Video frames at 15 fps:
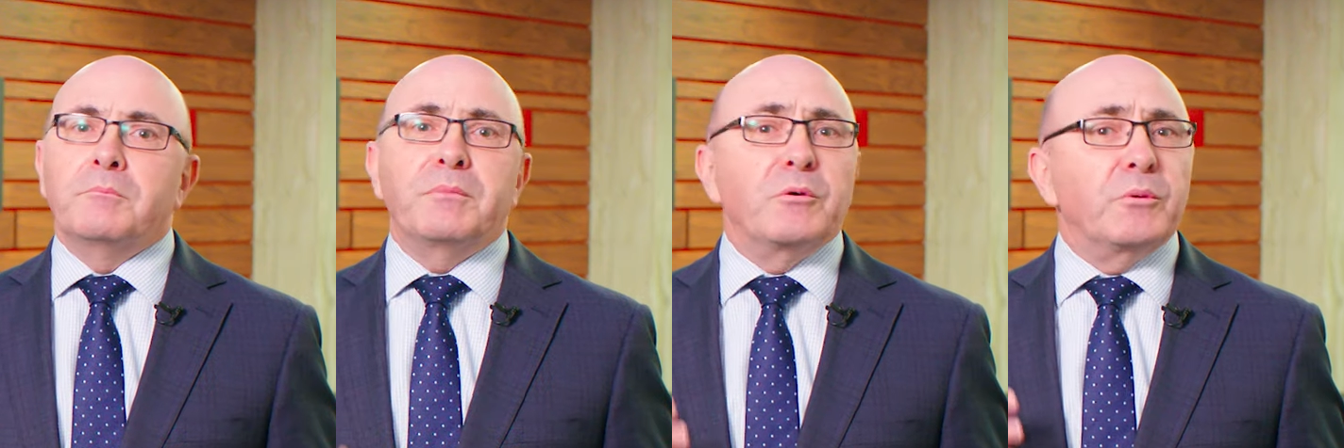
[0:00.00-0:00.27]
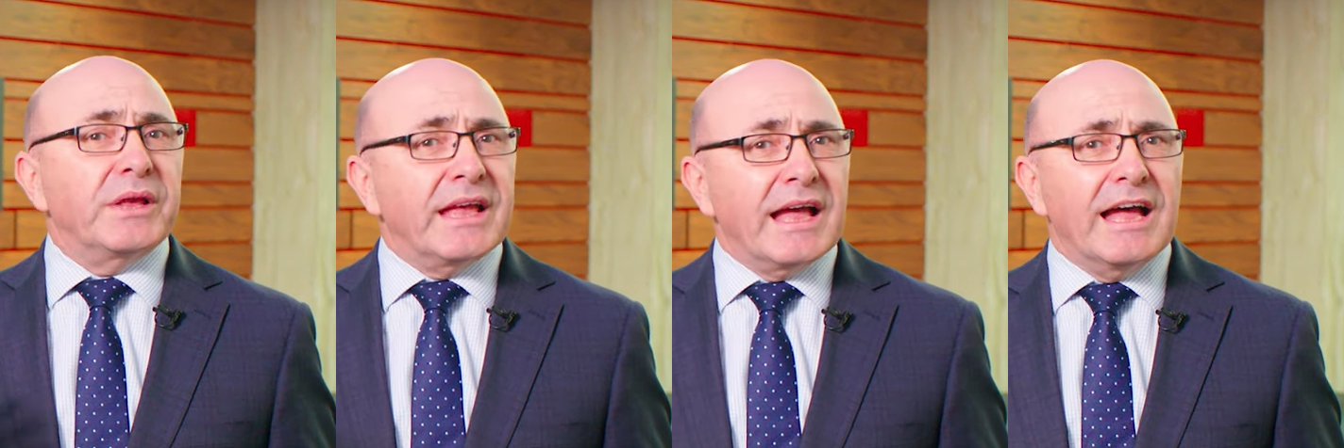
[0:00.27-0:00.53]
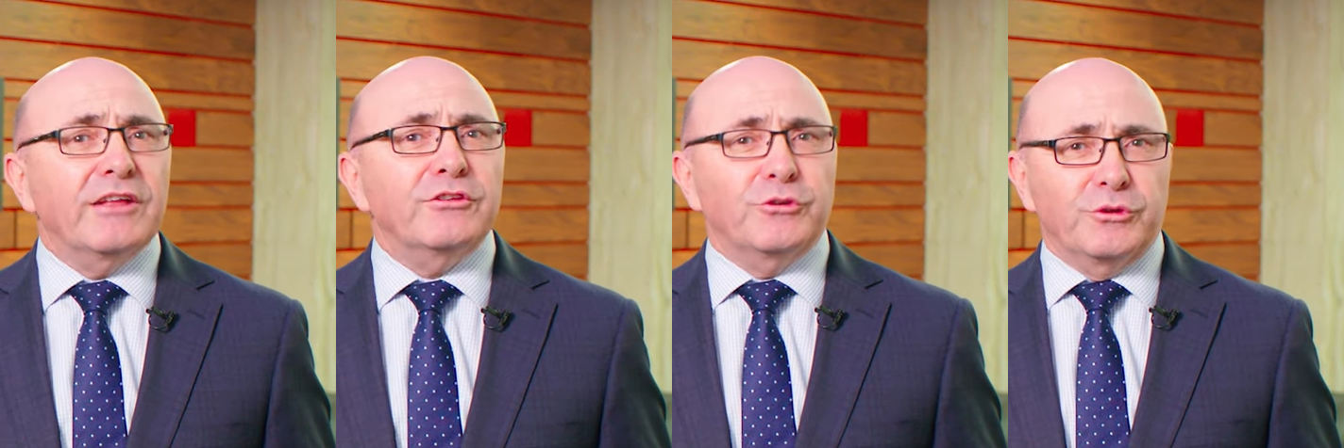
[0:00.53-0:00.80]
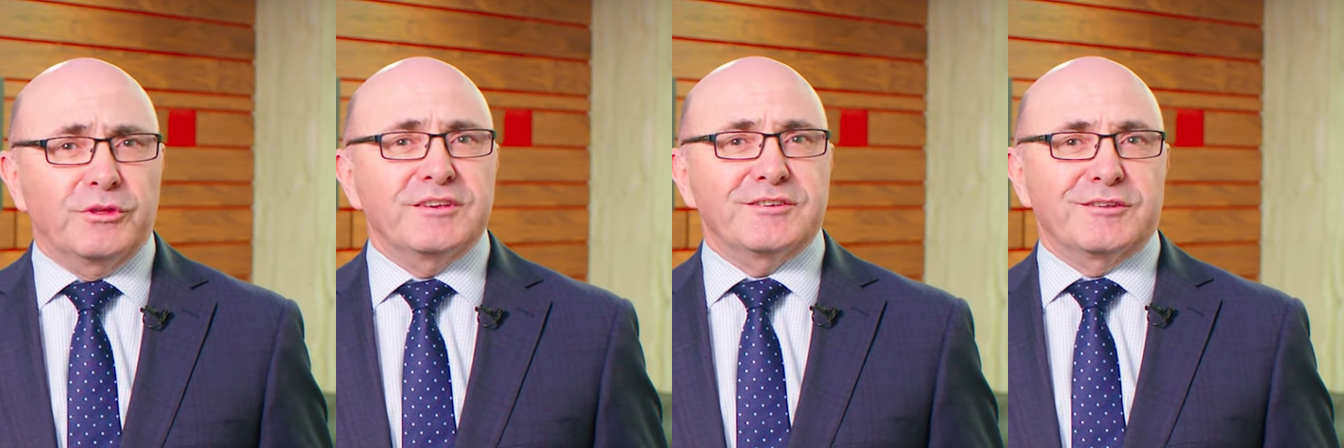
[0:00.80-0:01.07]
But we can't
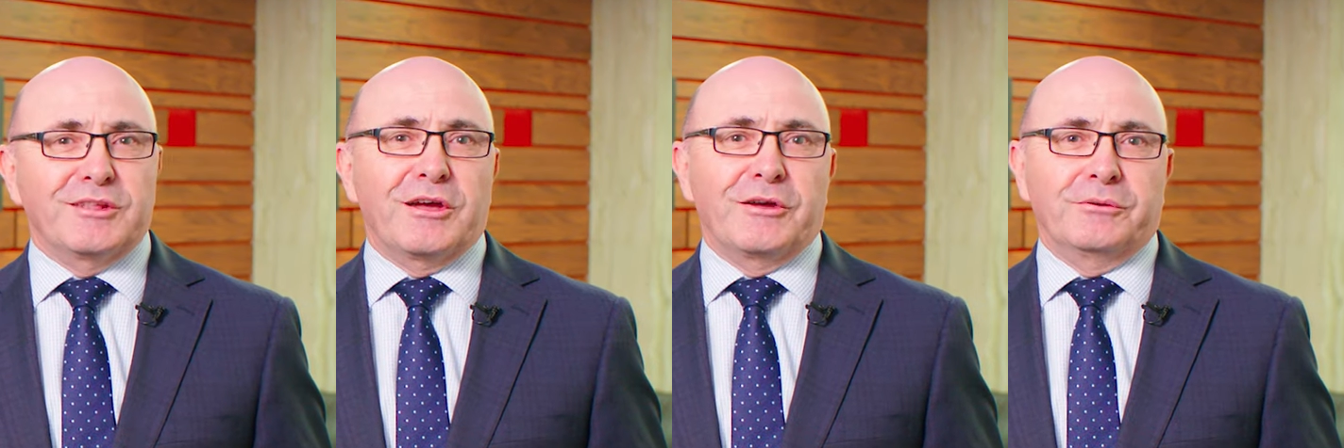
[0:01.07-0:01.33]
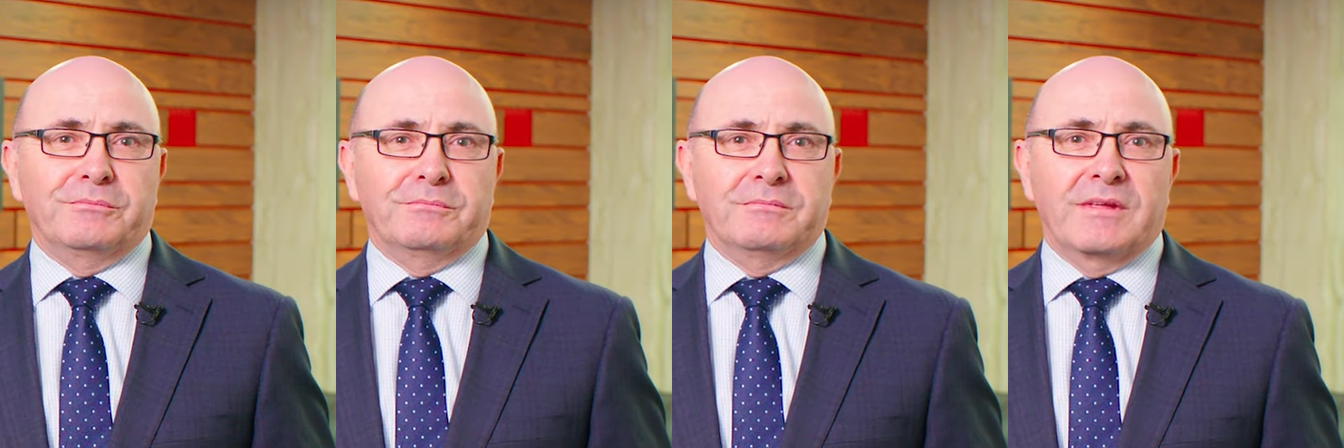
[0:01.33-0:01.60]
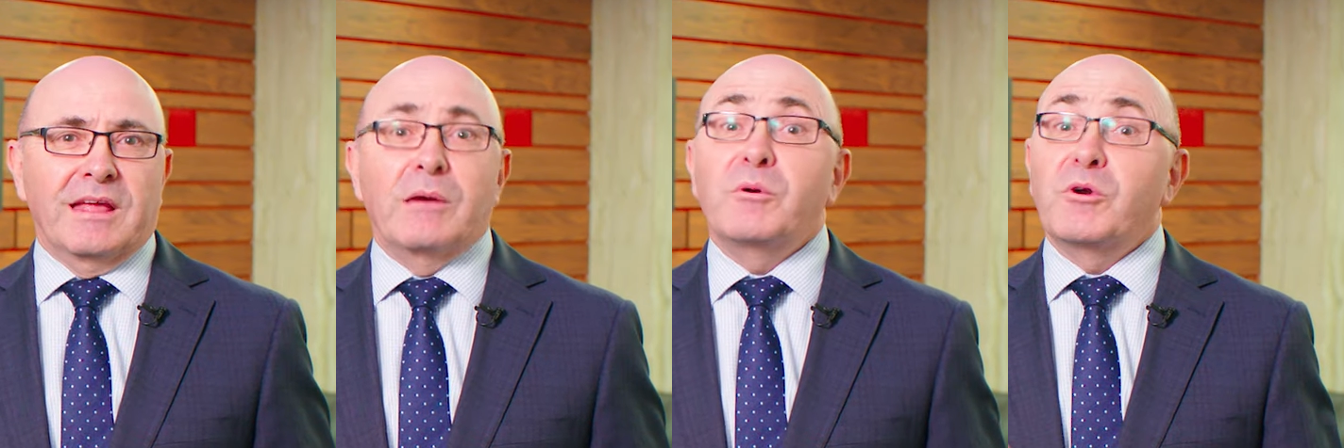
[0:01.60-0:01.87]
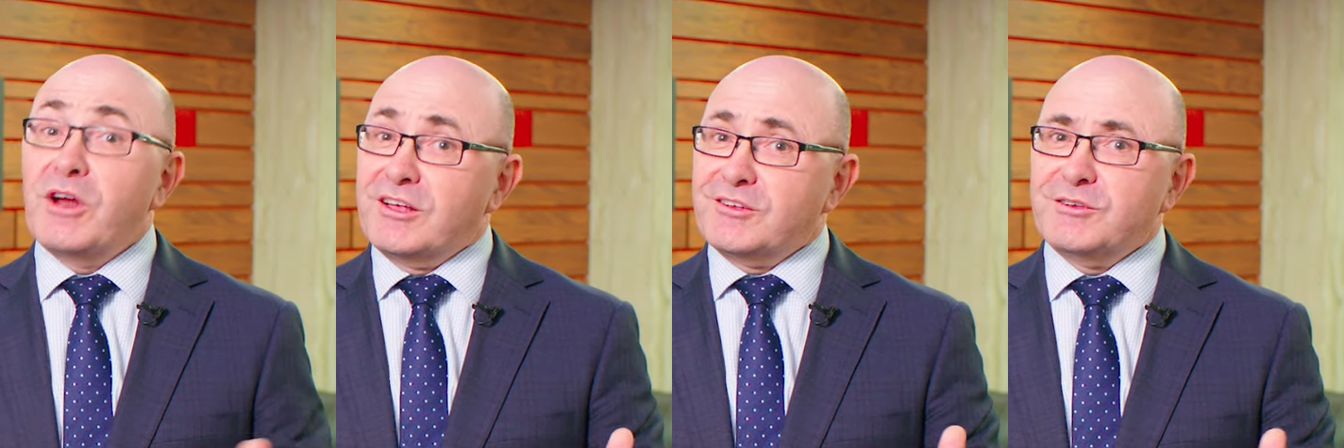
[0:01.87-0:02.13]
do this alone, and
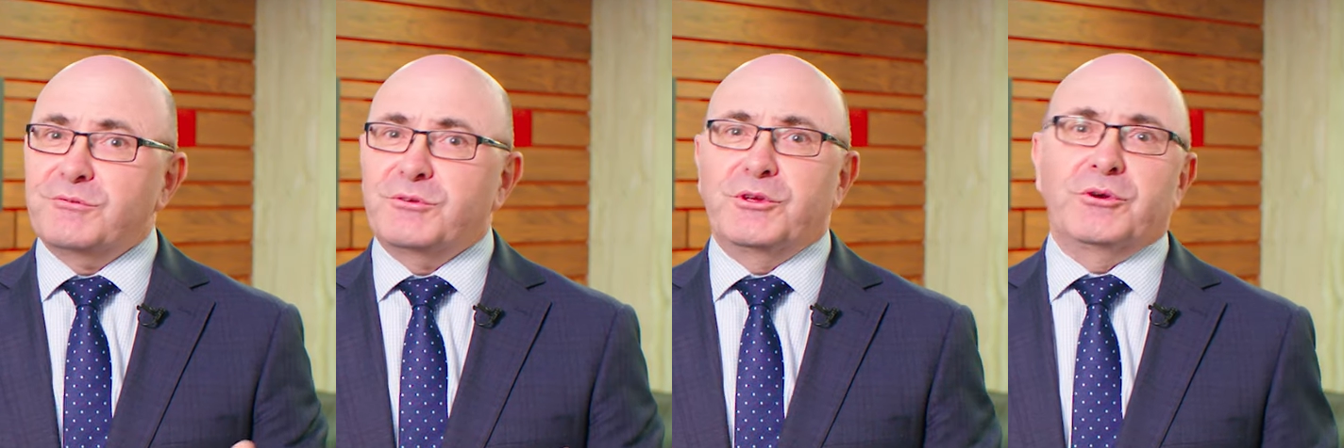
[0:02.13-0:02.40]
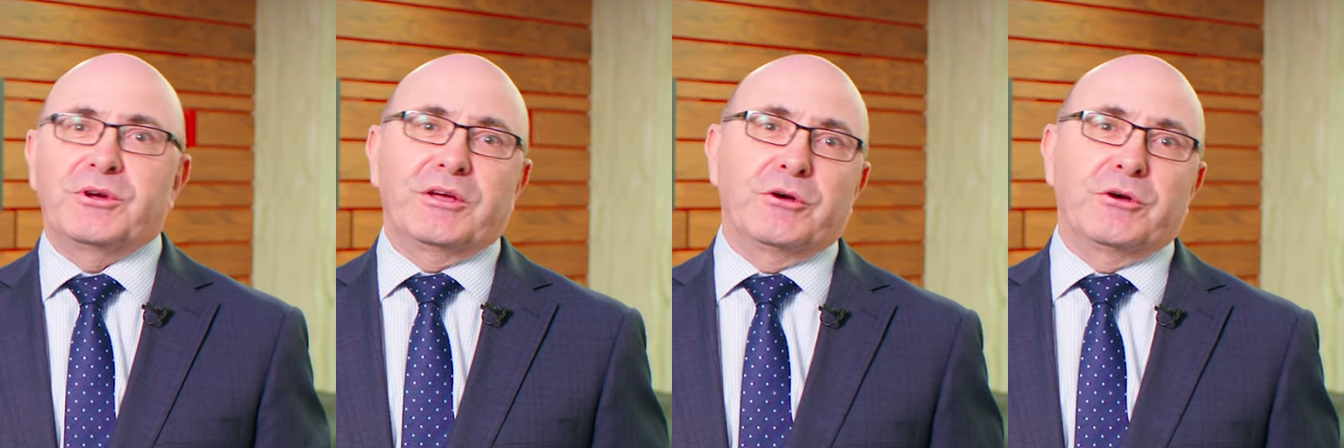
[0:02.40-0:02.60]
we're asking for your